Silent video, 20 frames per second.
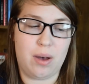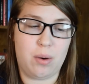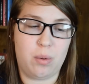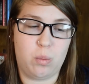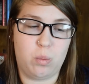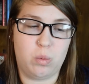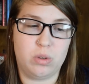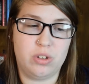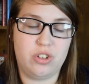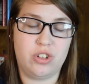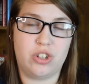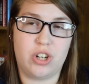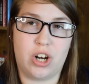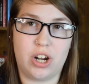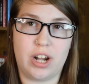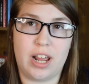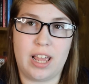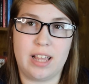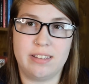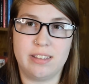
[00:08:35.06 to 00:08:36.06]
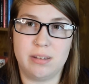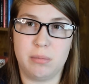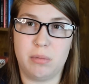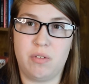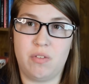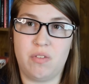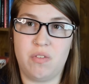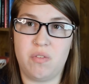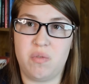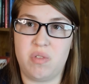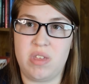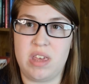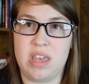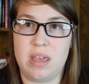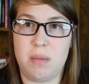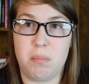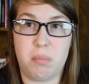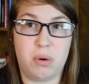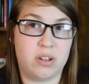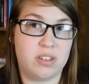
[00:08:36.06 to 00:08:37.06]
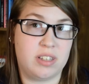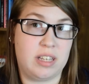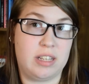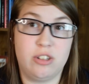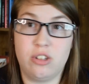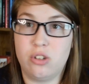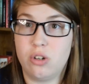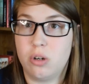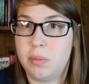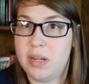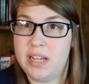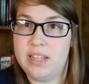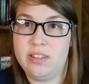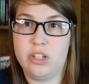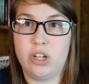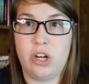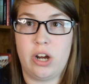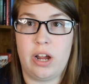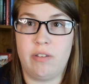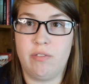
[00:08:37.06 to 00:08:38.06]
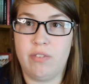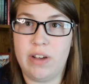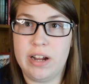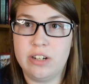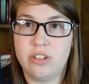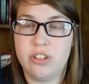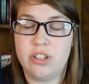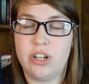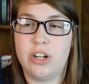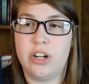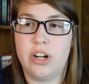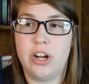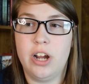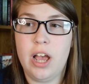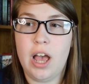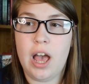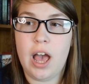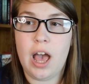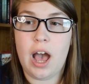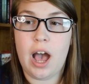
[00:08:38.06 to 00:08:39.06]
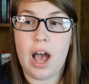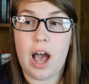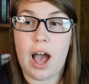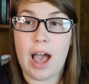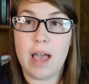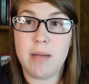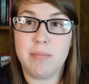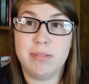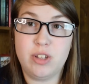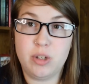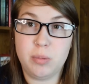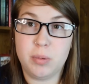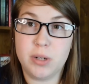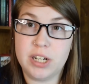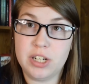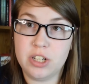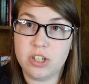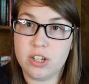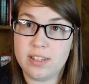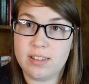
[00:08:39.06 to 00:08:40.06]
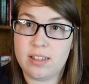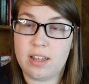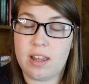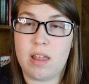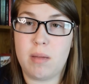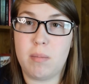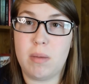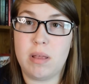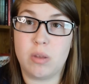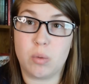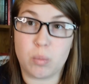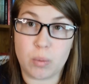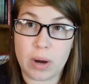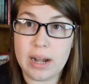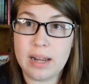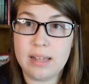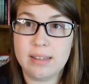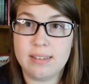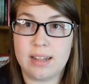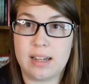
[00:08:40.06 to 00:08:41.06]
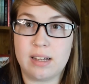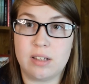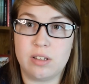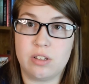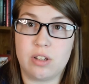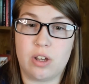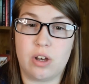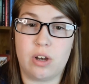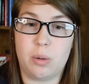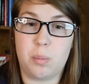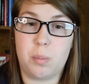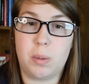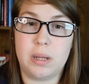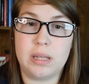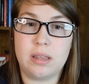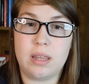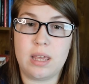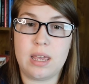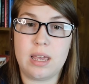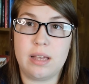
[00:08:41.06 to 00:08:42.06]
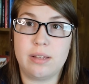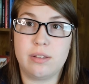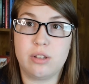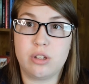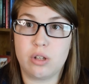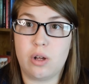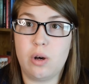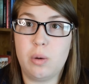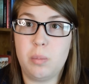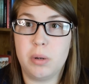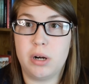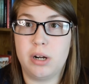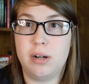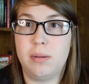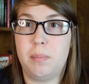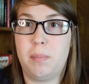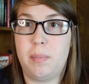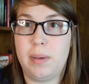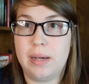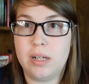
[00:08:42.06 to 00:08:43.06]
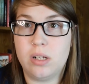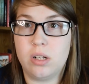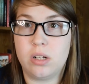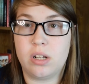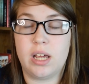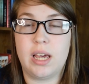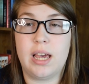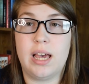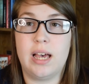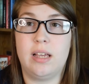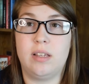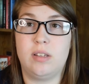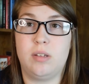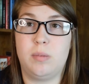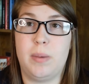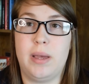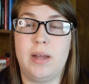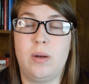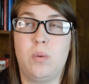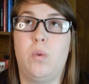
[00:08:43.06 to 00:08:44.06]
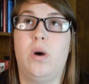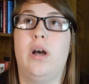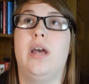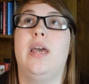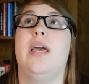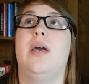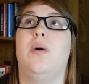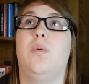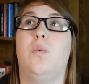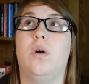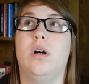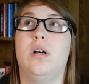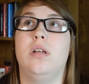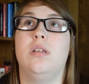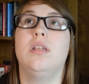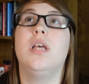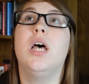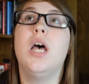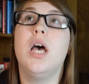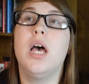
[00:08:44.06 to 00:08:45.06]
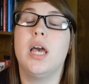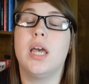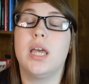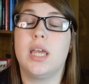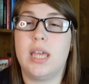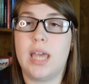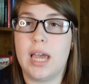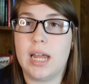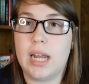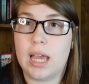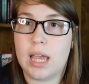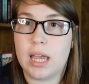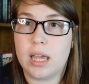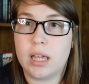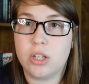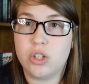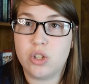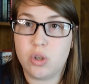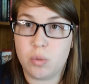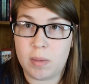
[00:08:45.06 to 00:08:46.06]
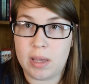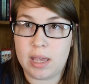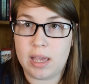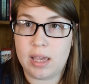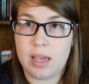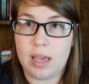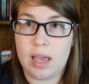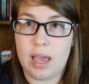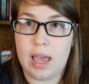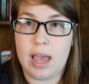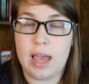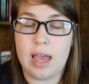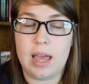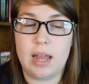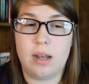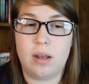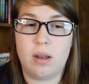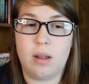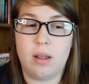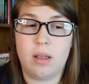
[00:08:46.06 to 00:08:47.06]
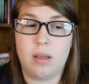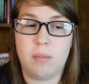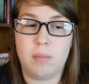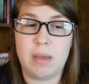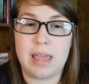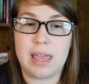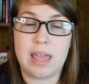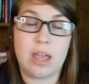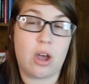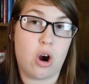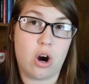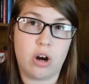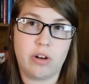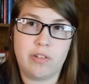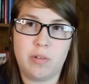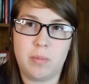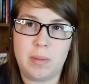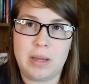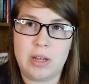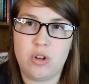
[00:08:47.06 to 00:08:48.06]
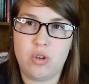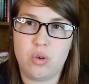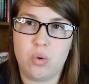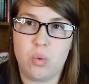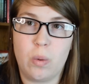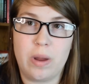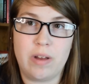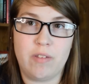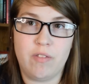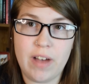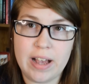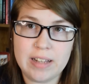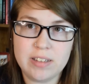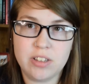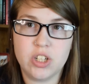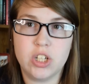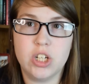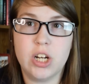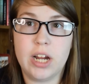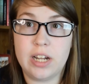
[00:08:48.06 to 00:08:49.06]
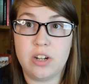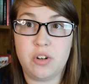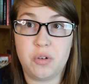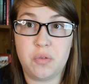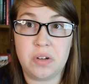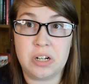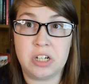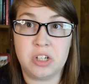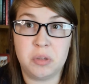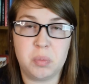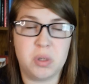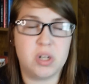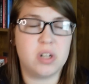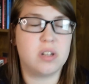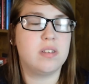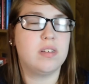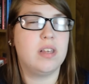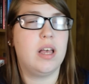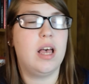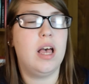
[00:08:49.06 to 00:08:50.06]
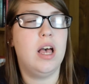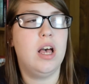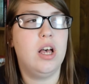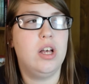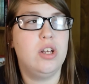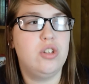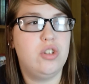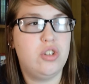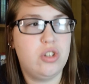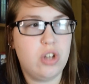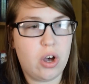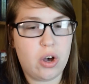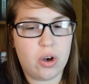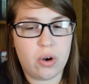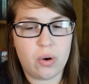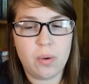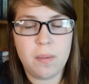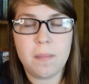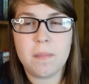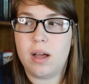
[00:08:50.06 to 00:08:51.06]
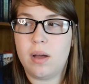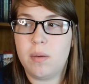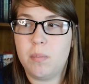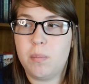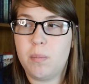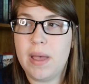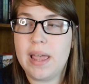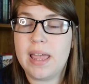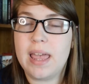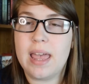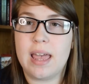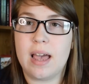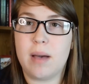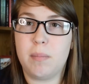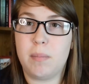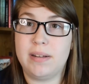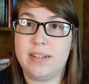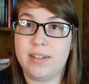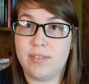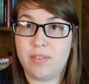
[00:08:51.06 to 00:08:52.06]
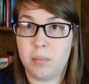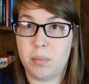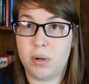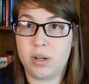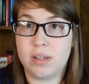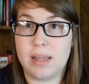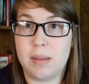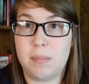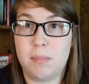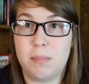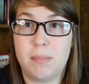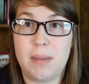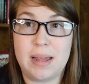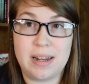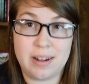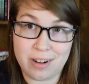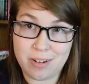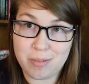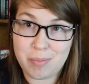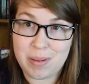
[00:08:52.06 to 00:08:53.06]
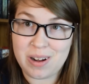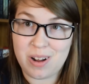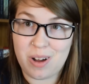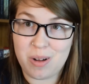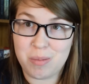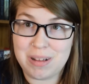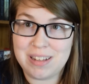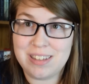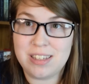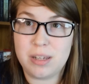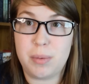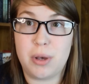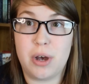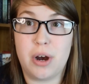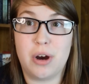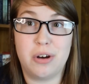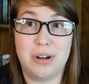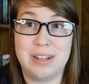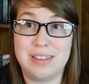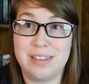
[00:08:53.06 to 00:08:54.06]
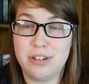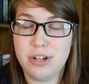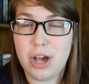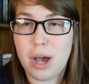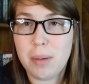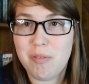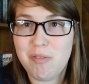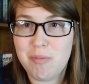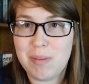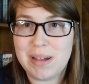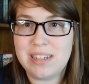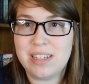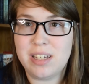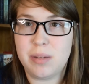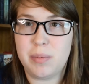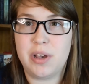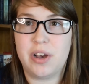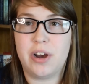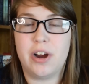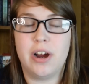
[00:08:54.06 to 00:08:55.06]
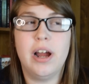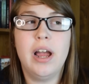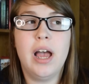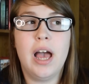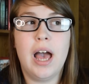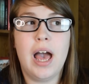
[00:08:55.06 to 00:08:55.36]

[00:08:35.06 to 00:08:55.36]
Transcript: was starting some of the books like Storm Dancer and Firestarter, I'm super interested in them and the writing style is good, but the slow burn build has been what was getting to me and making it hard for me to read faster and to finish books. So picking up a different book that might not have been on my TBR or at the top of my TBR